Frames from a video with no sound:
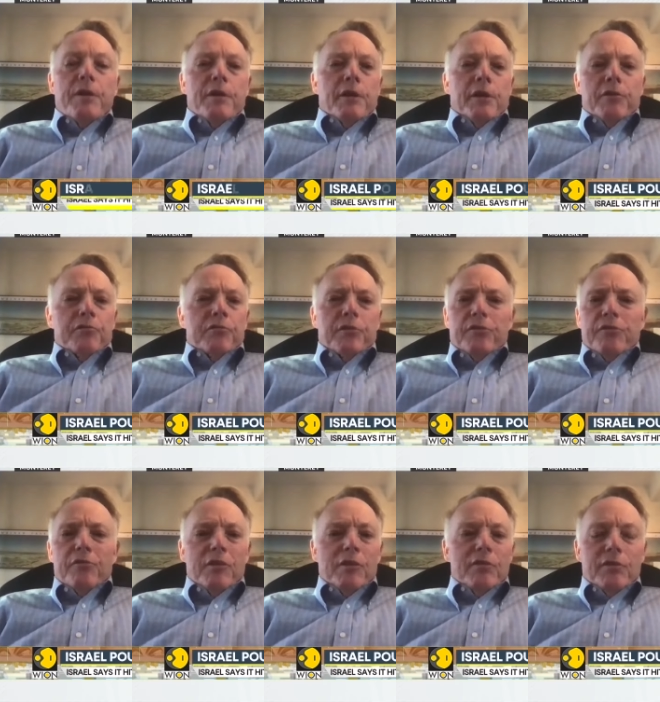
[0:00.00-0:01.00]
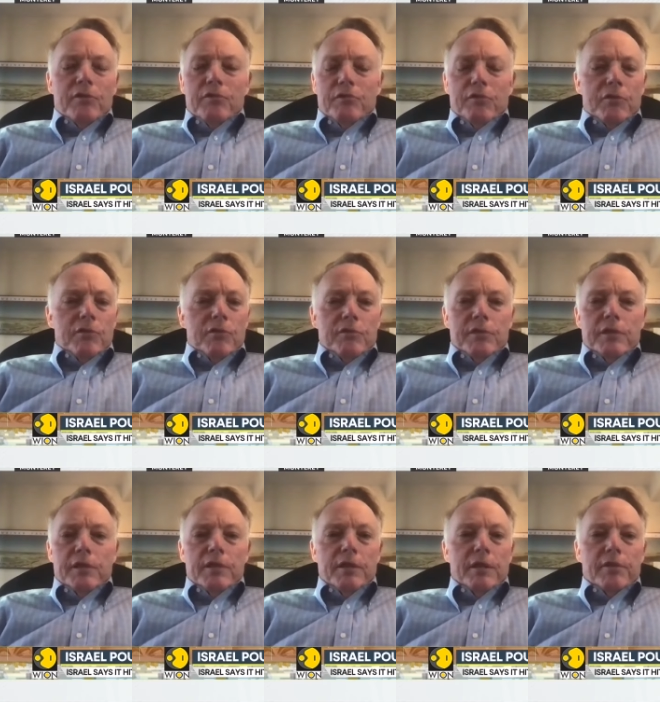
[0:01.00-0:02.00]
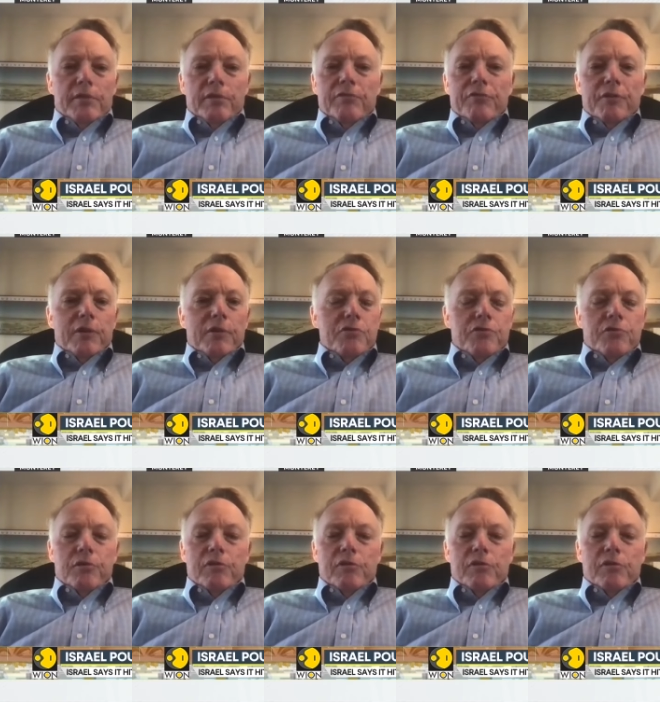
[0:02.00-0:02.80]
Israel sees its security as a function